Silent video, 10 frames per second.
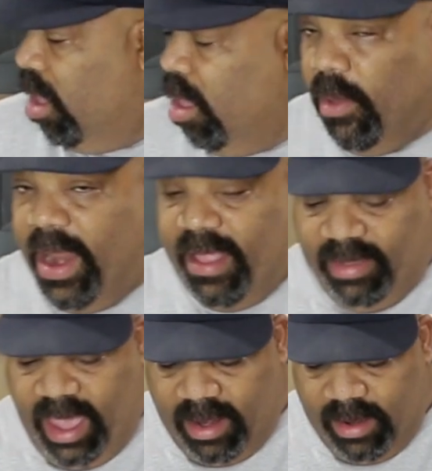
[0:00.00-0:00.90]
Well, that's
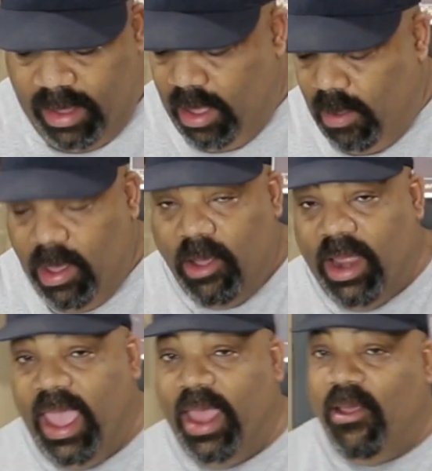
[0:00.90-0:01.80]
it. We're going to
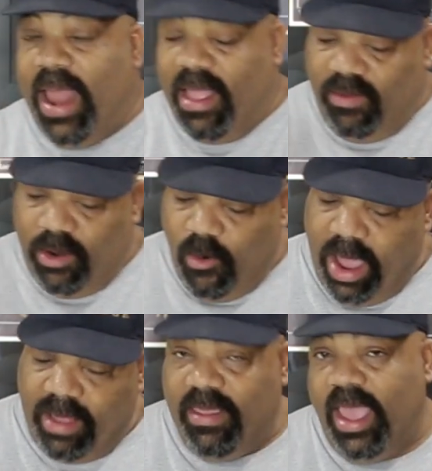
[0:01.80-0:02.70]
head on out to the
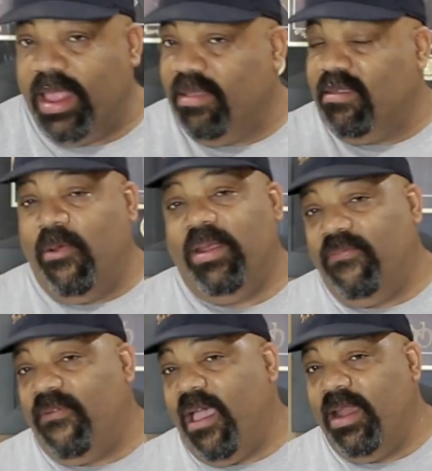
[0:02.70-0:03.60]
Rec Tec that's already
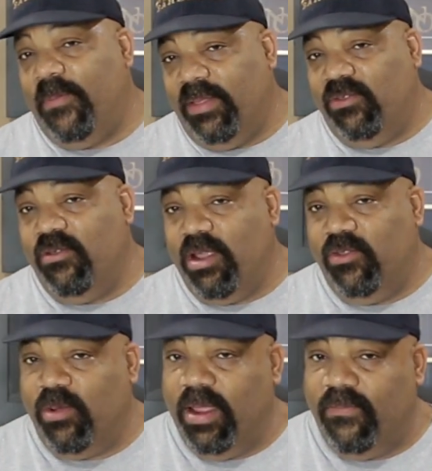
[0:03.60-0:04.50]
fired up at
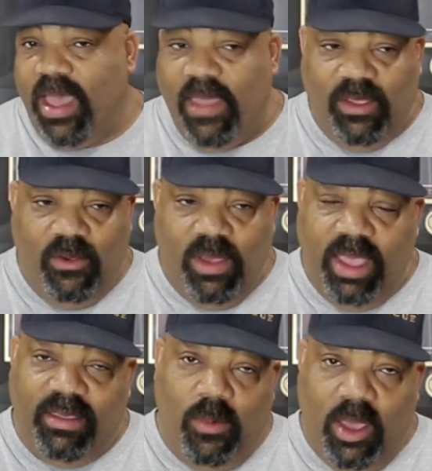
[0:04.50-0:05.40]
225
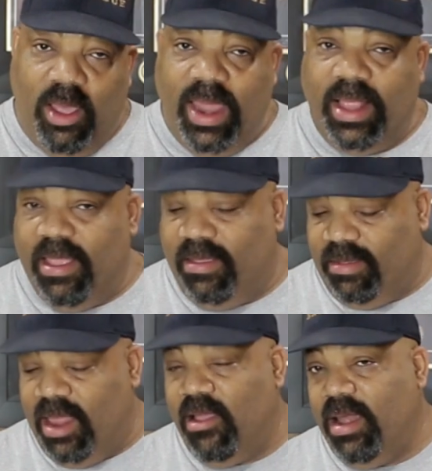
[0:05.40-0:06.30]
degrees, and we're going to let this
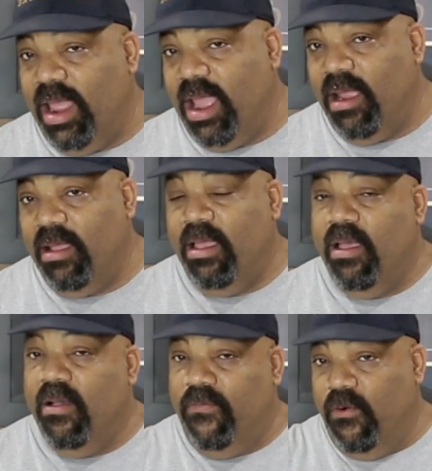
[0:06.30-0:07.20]
sit on there
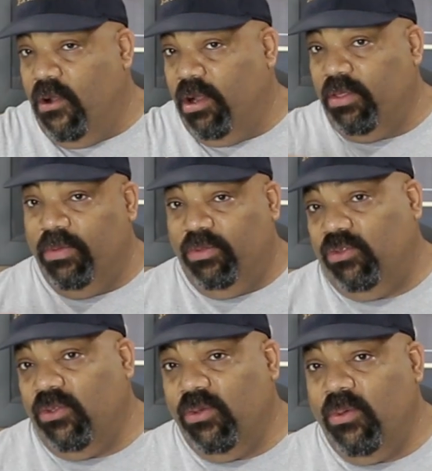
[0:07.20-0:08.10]
for
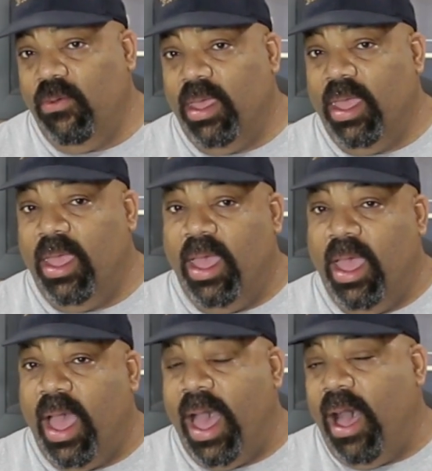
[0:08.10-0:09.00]
2
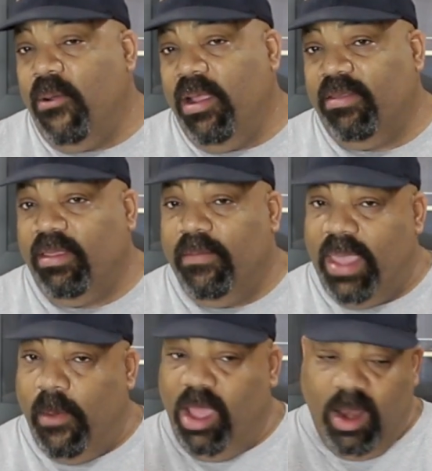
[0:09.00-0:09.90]
hours,
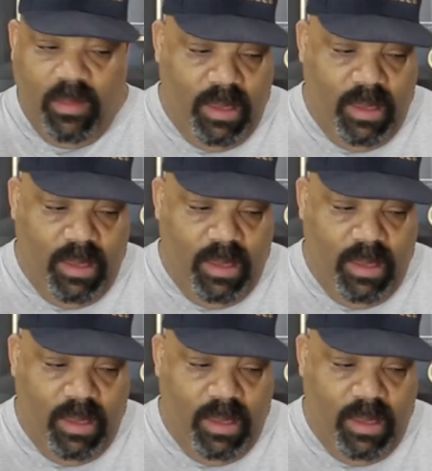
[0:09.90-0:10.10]
and we're going to